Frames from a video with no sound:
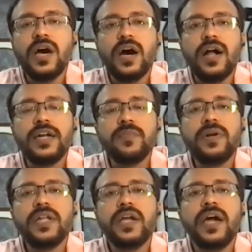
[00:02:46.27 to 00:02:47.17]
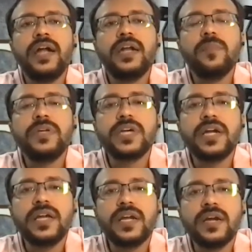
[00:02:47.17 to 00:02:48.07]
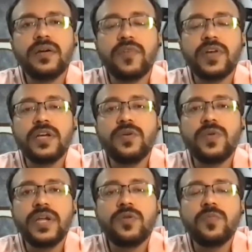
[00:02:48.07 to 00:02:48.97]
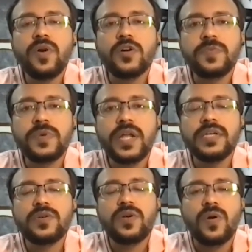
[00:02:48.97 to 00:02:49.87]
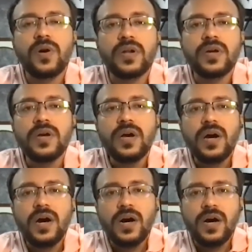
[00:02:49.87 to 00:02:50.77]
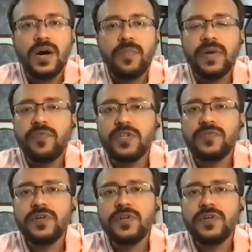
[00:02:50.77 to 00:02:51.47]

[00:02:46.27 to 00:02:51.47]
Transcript: ultimately end up deciding whether you need to be hospitalized or not. But first